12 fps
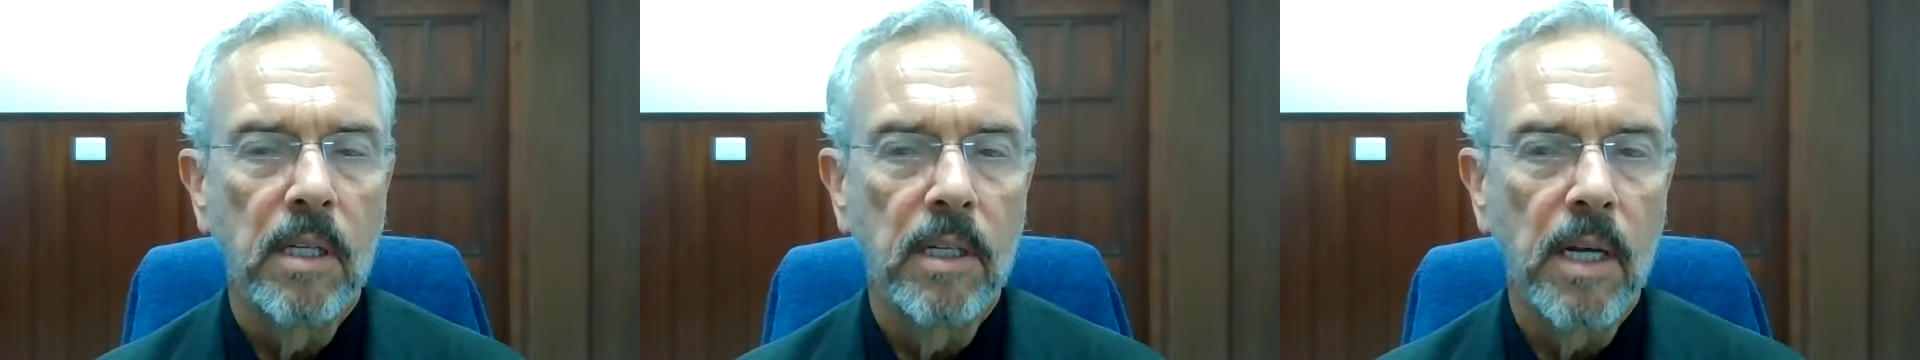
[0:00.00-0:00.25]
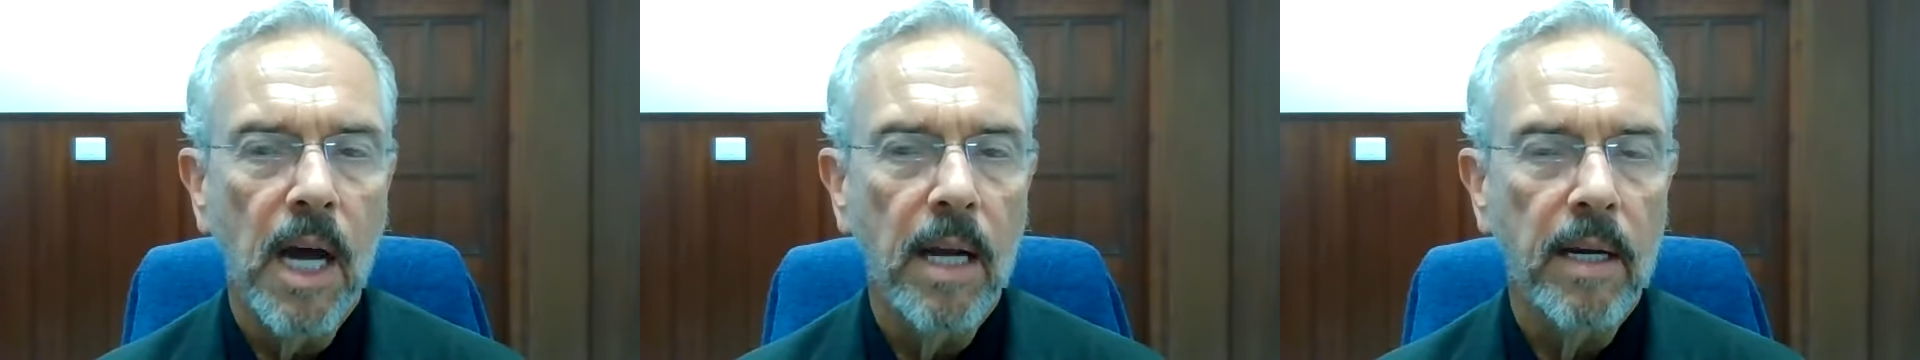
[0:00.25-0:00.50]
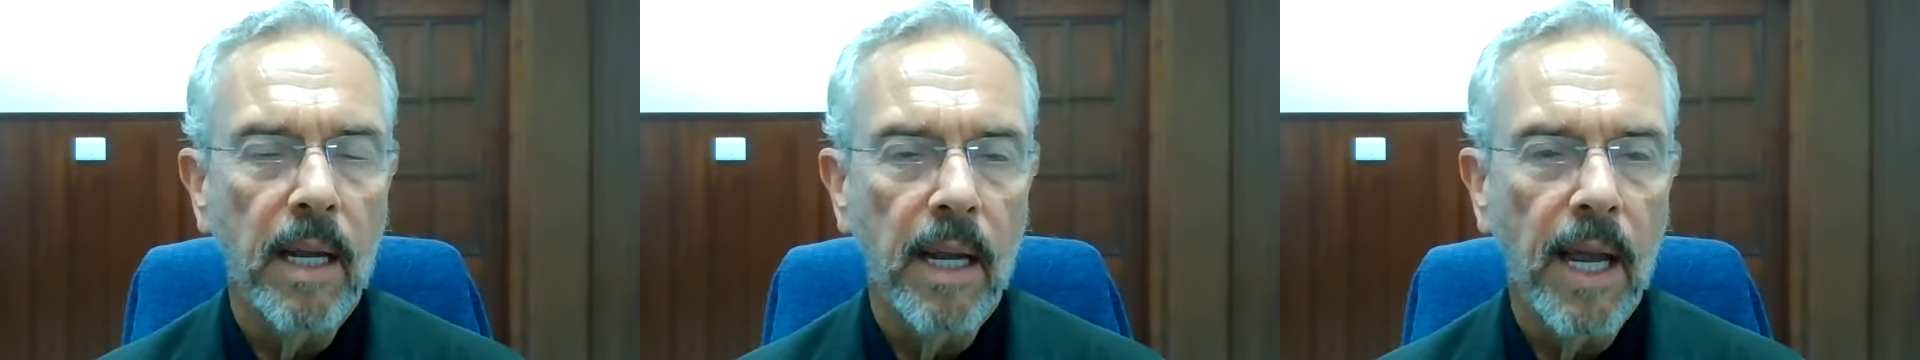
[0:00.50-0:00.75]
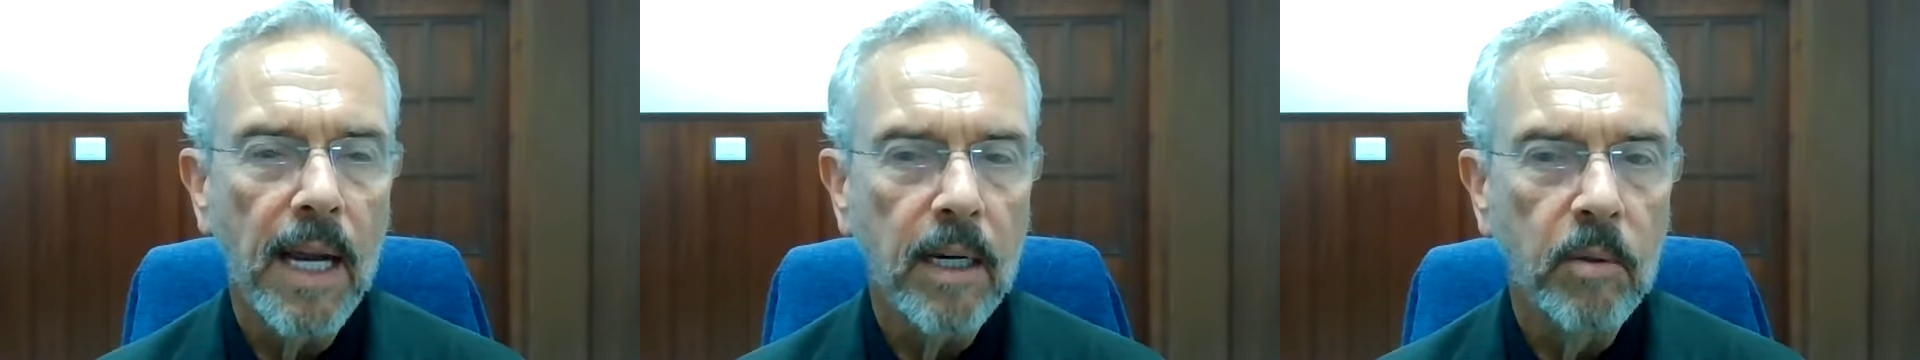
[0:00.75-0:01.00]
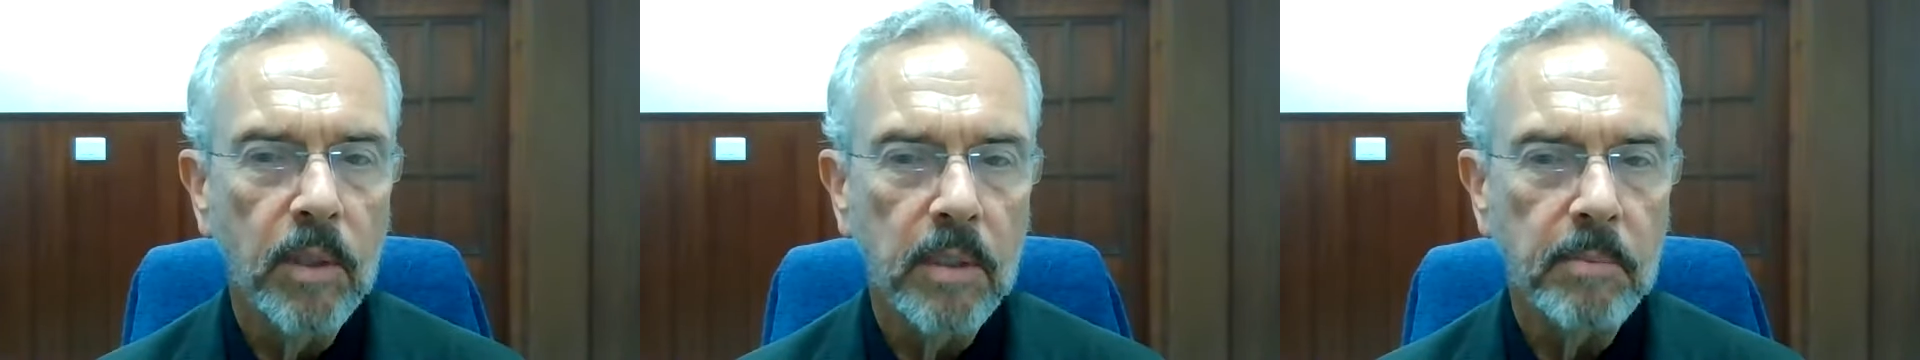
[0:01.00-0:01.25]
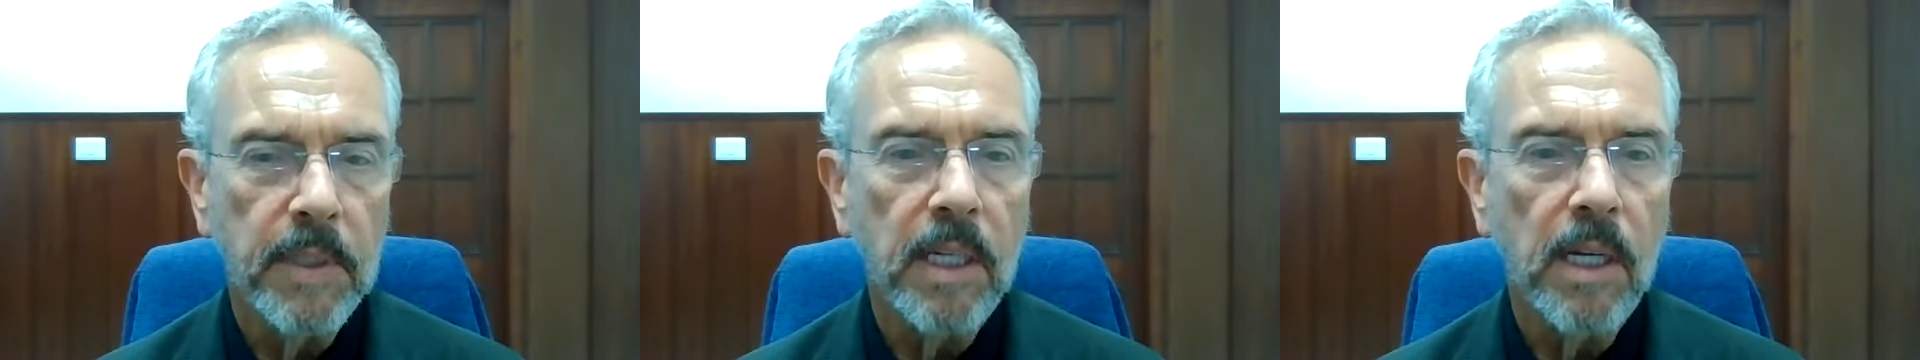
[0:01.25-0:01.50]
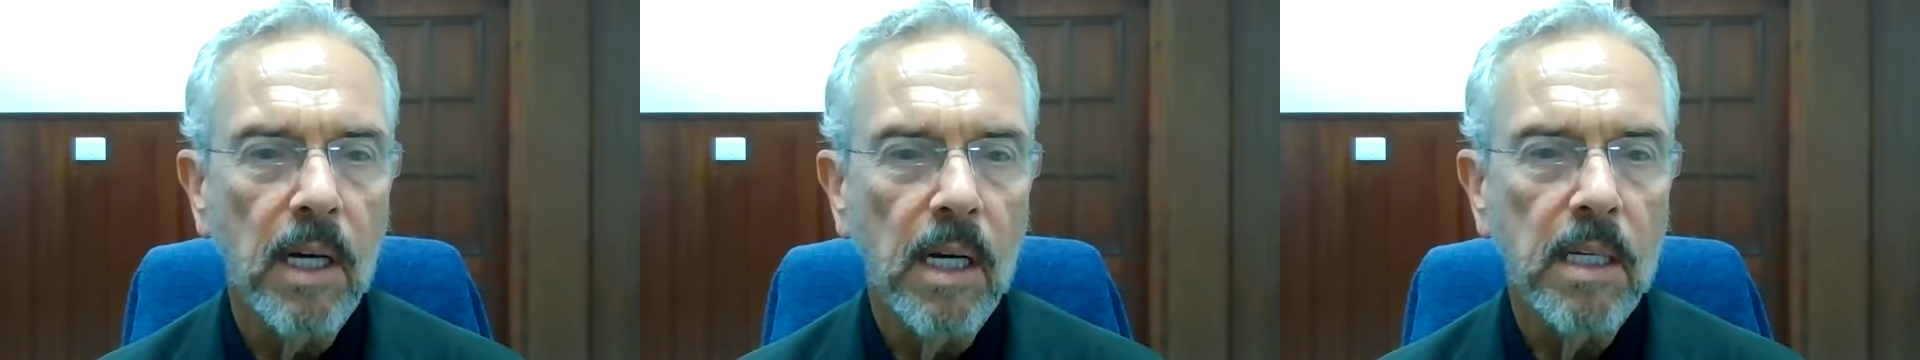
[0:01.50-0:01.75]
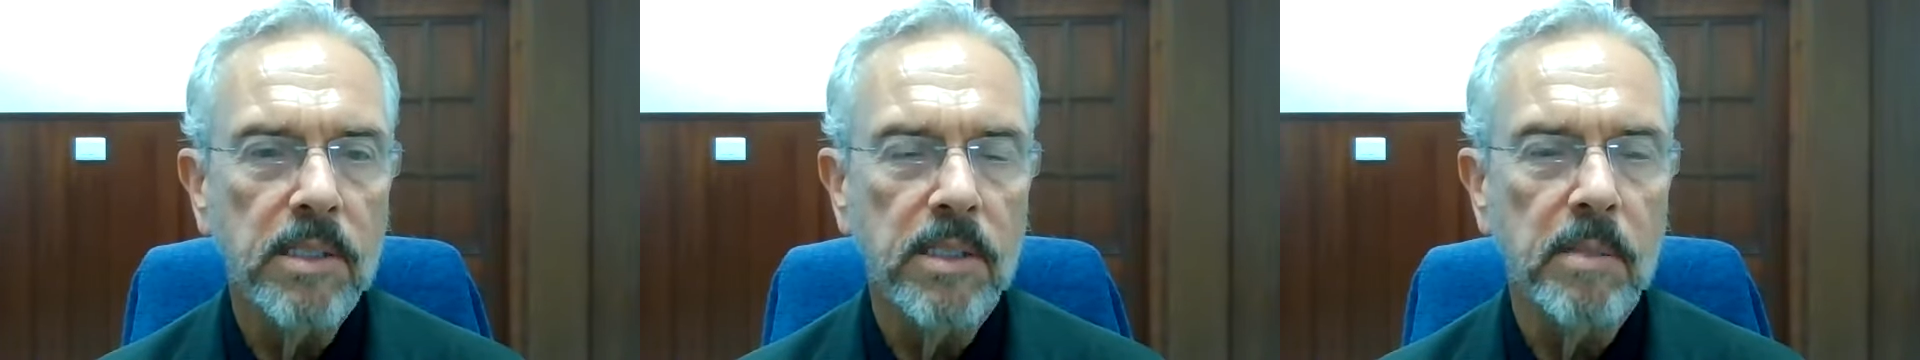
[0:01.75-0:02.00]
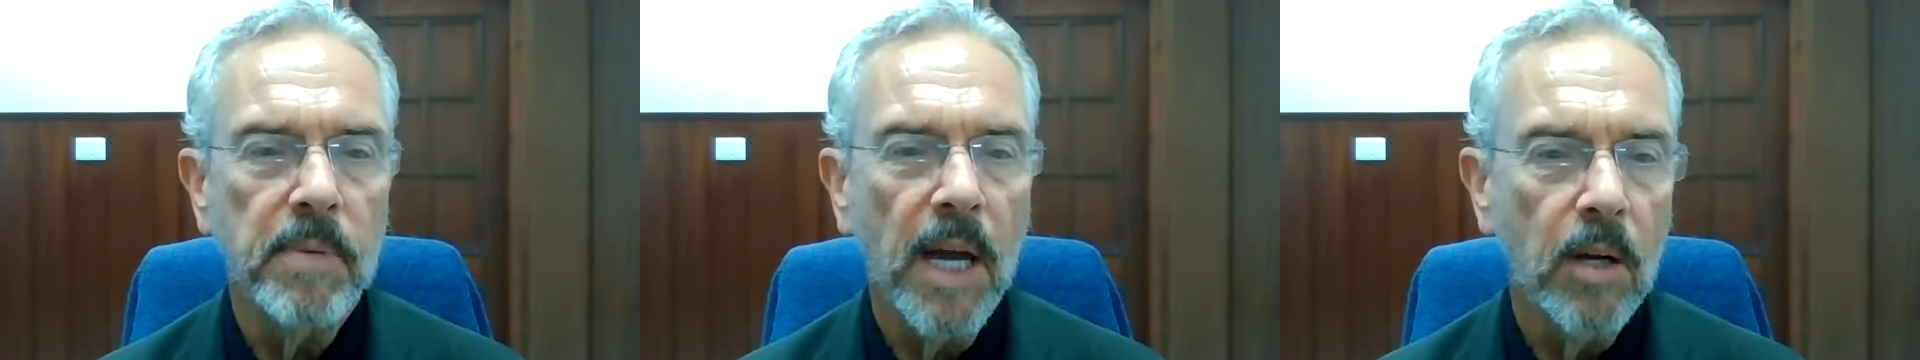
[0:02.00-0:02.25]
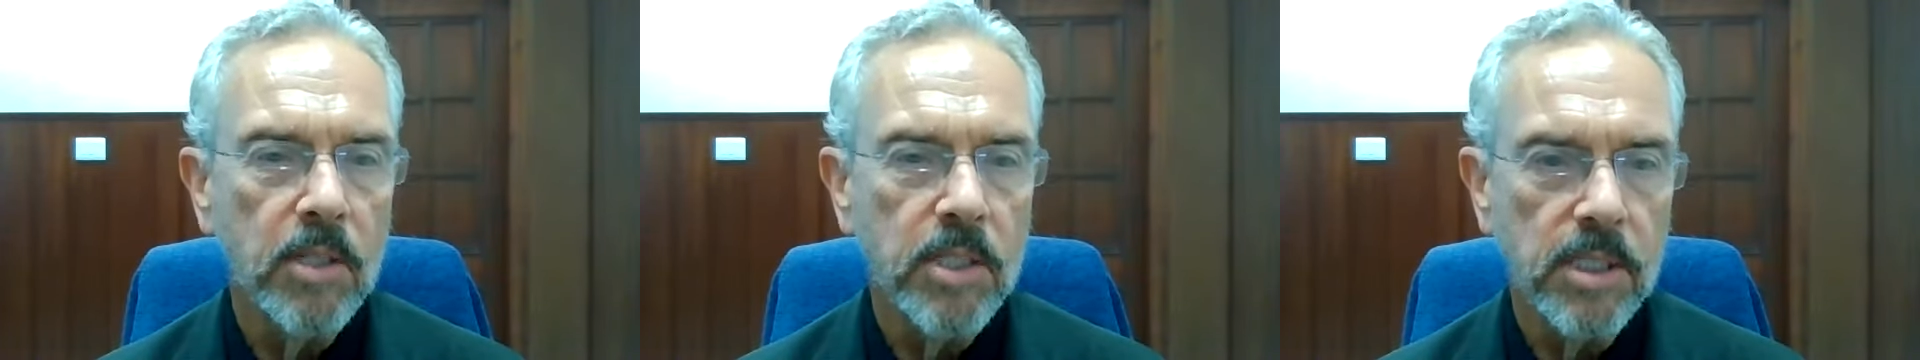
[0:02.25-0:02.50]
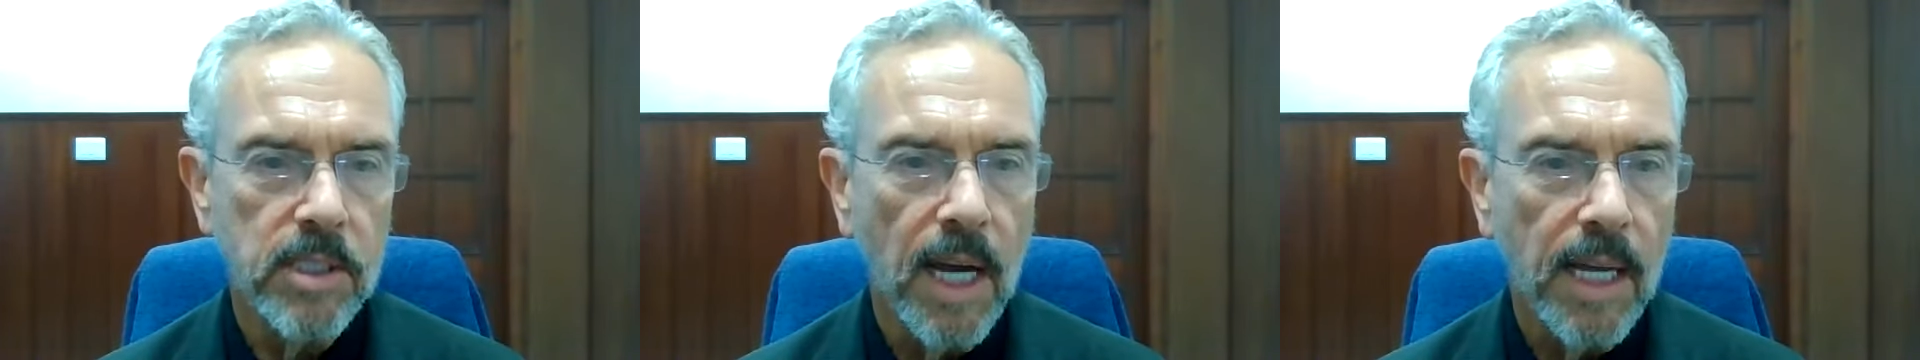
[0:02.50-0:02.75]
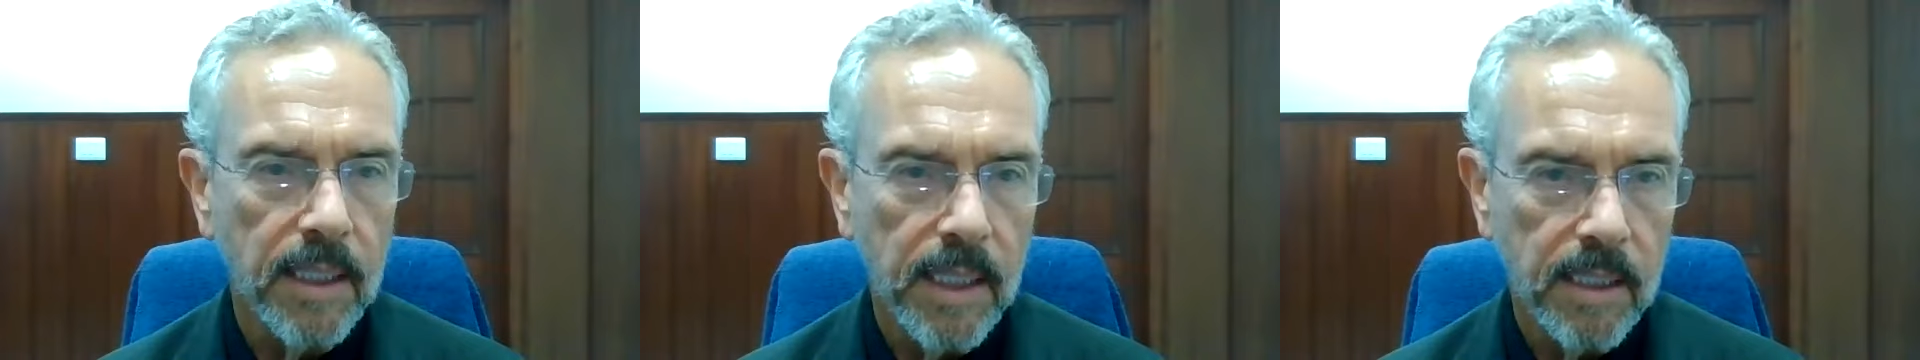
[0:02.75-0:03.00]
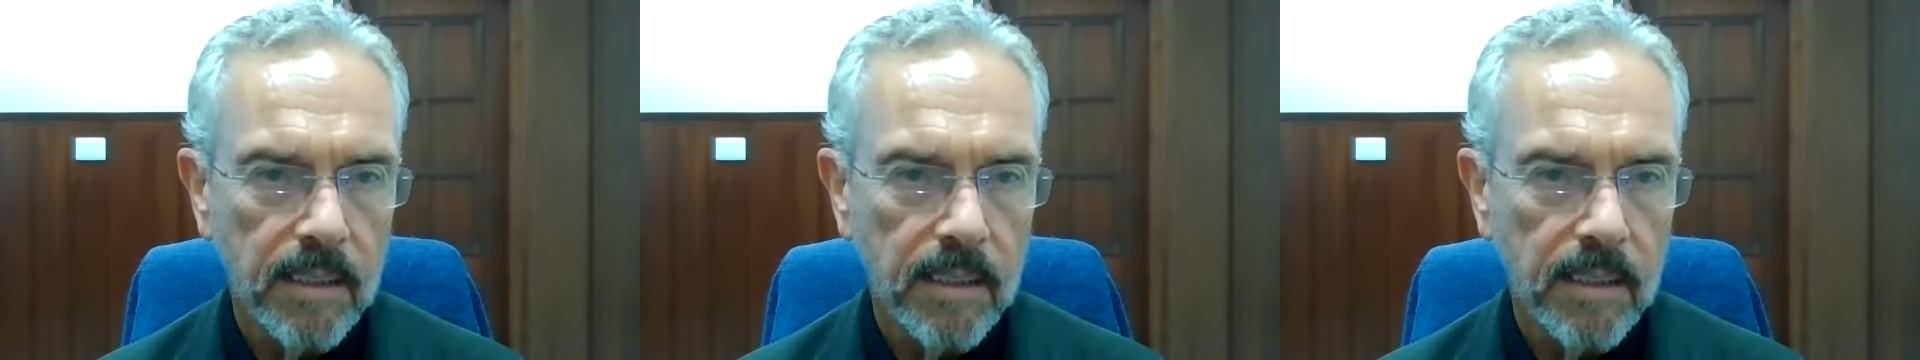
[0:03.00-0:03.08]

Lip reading: not adequate because the pouch is dilated.